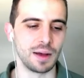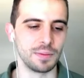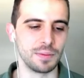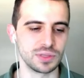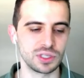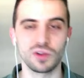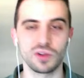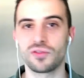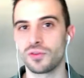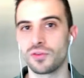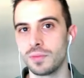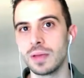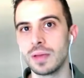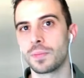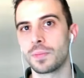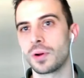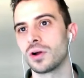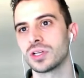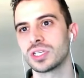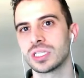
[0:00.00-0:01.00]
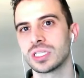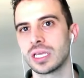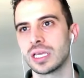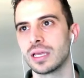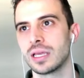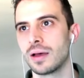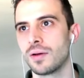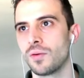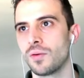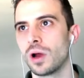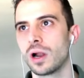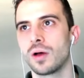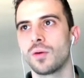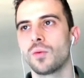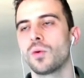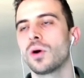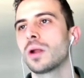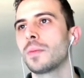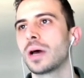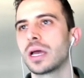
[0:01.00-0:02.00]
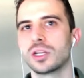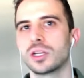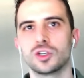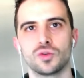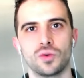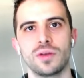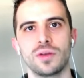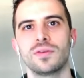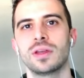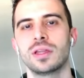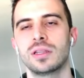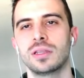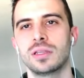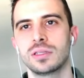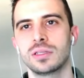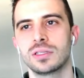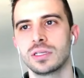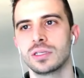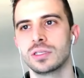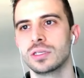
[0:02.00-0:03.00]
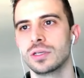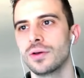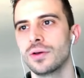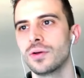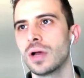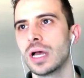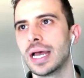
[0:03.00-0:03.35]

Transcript: So for me personally, what am I driven to do?